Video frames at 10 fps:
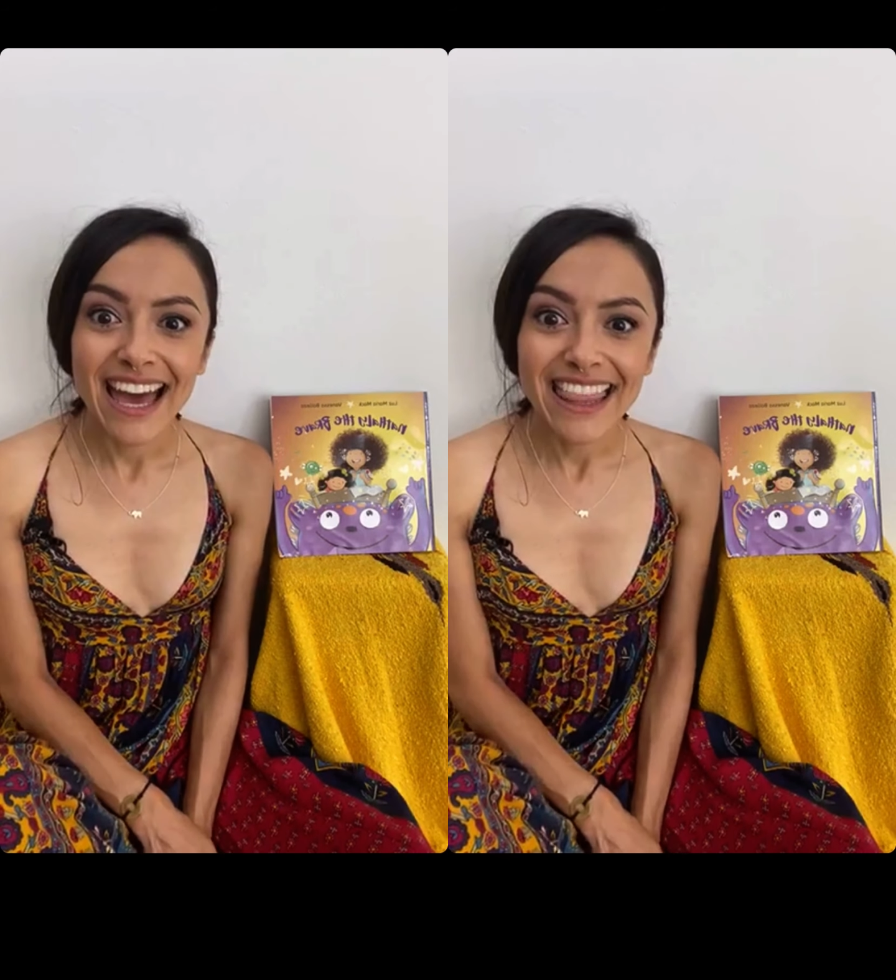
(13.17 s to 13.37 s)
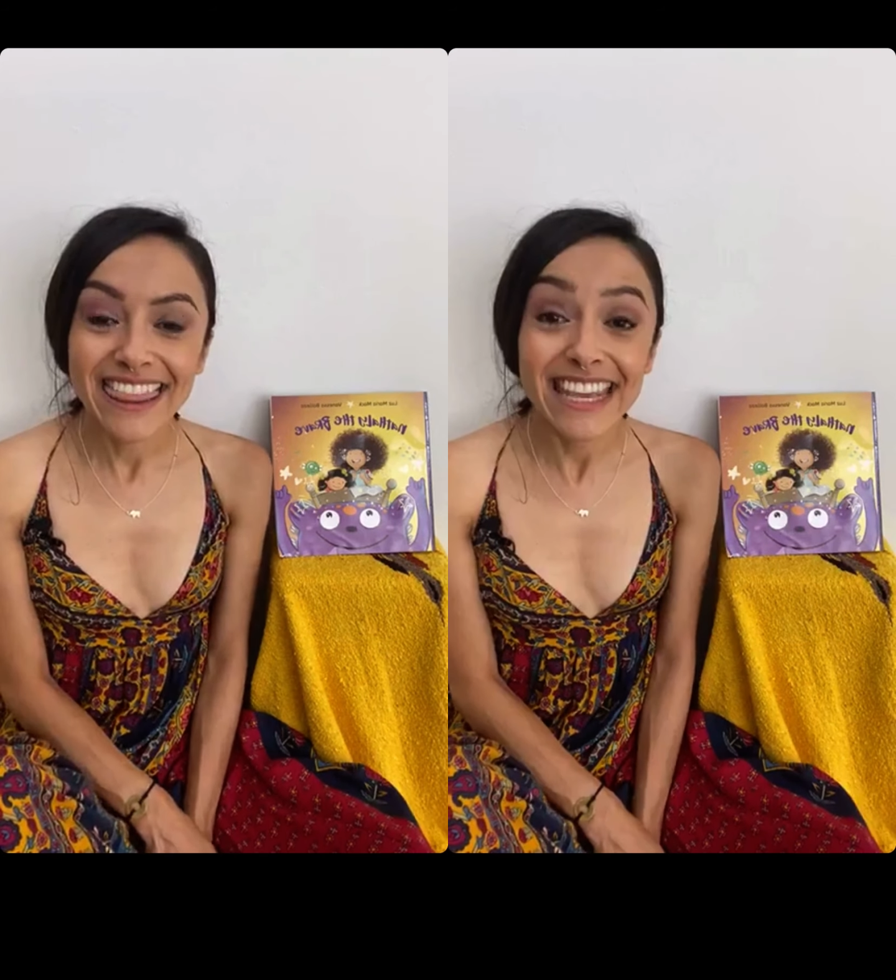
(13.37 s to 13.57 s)

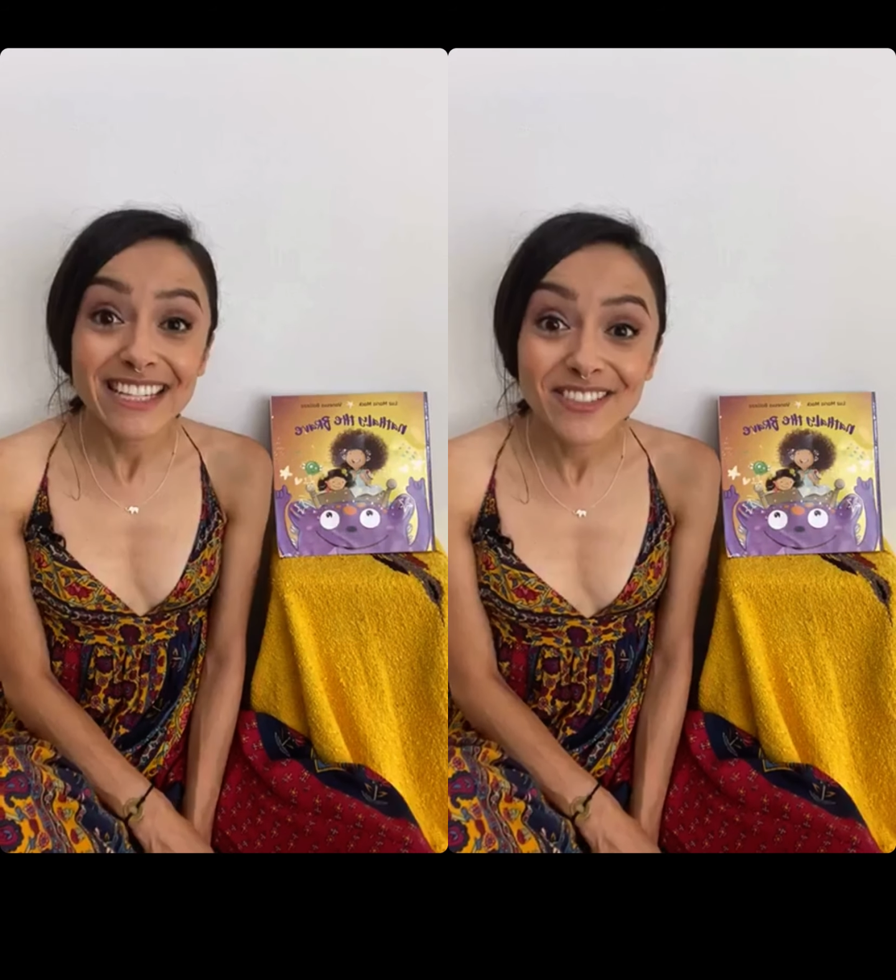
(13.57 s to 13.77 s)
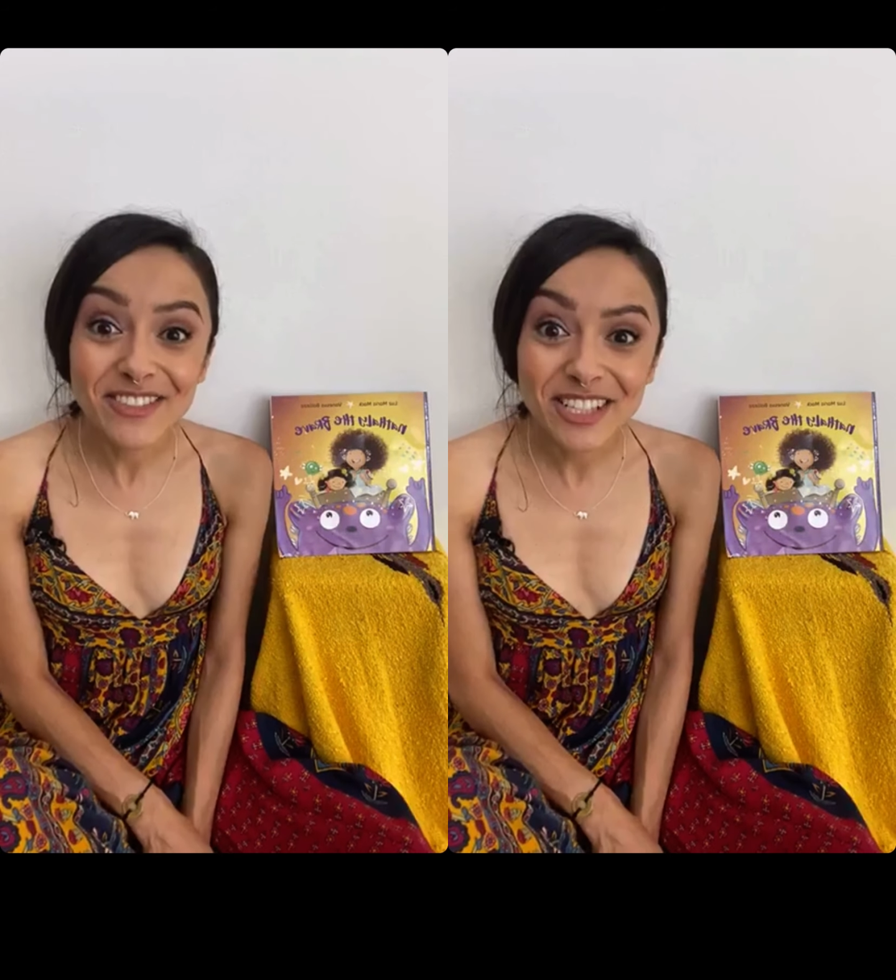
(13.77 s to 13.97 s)

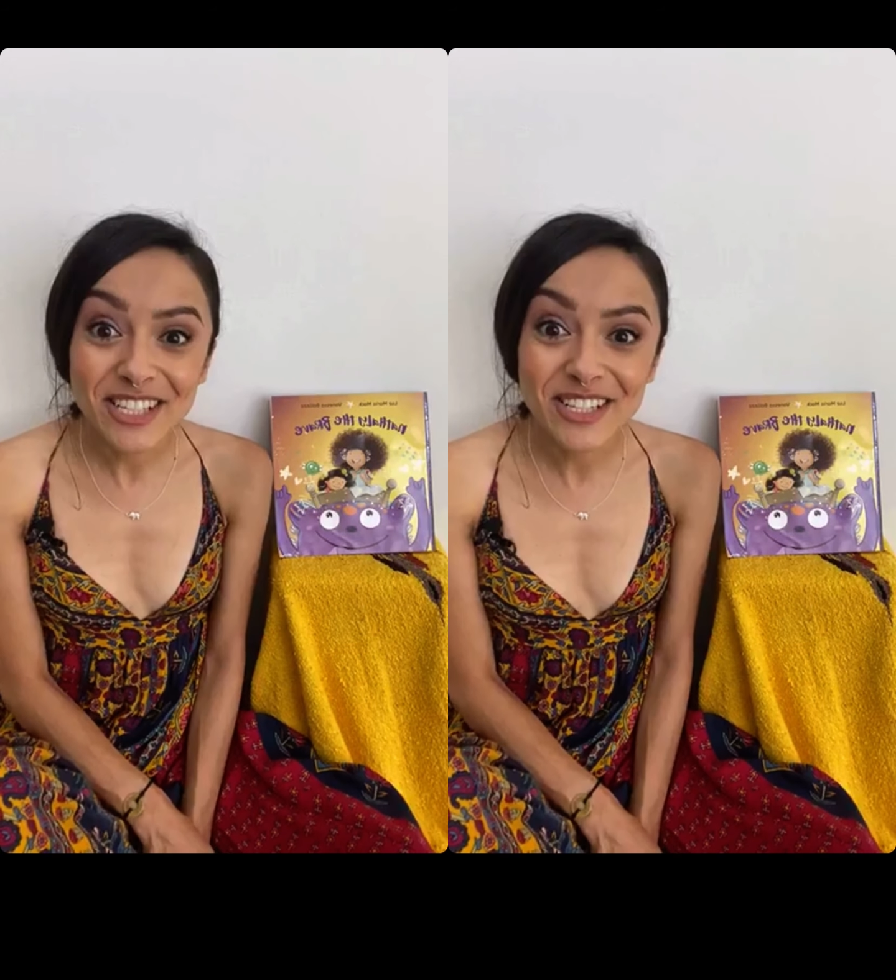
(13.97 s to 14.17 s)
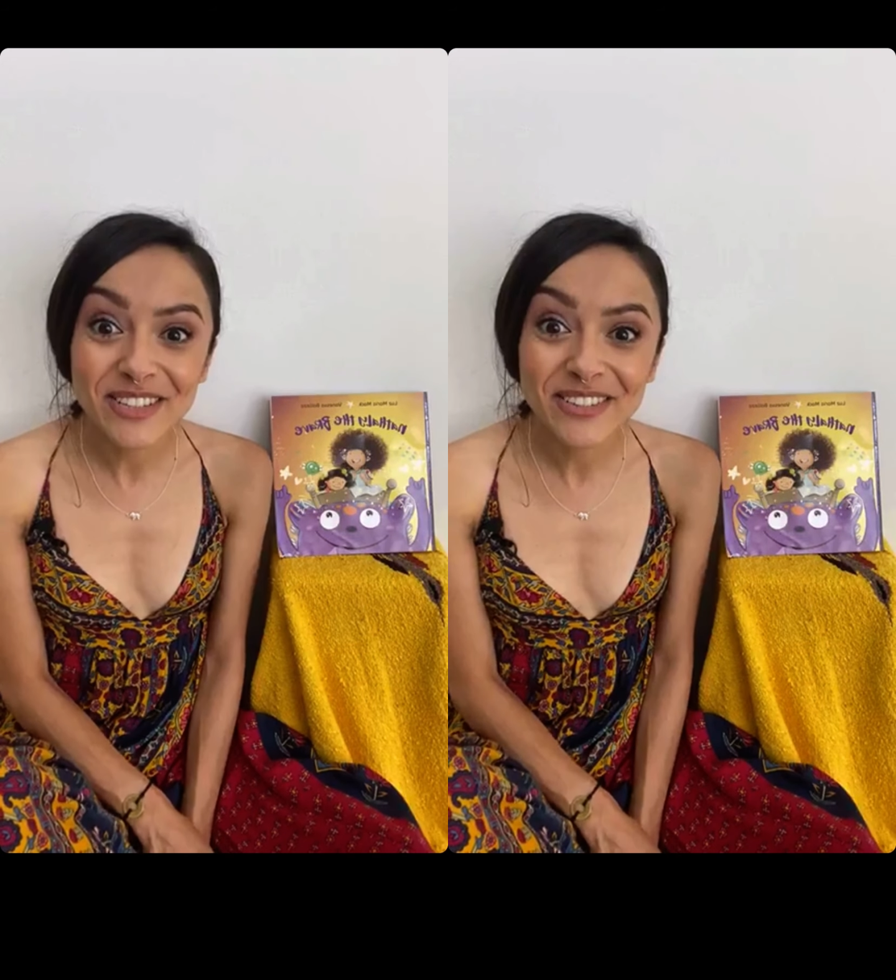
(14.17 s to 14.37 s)
Thanks for
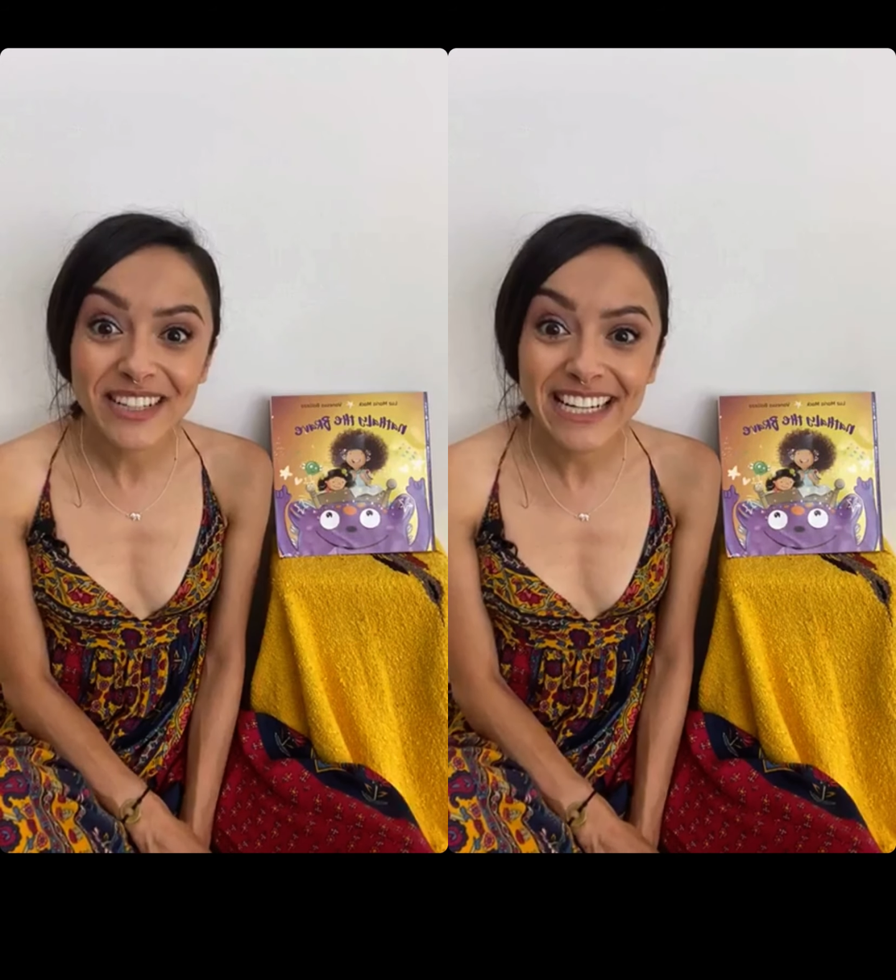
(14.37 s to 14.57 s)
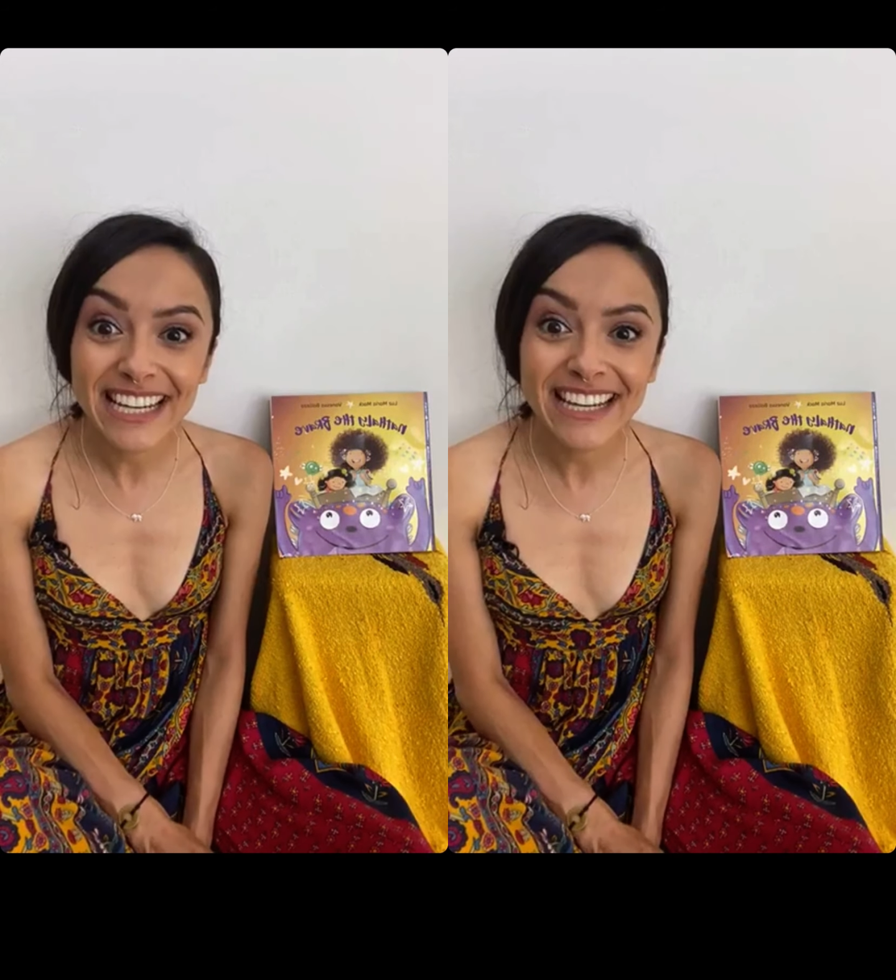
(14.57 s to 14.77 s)

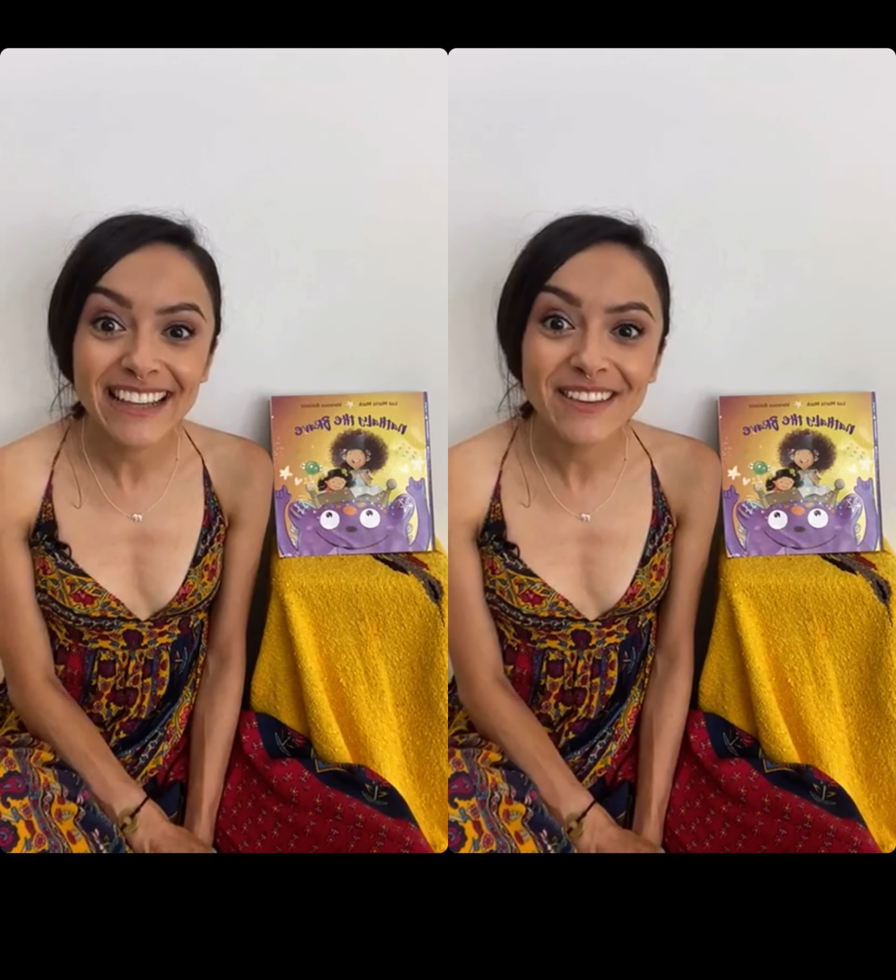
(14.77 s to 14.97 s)
joining,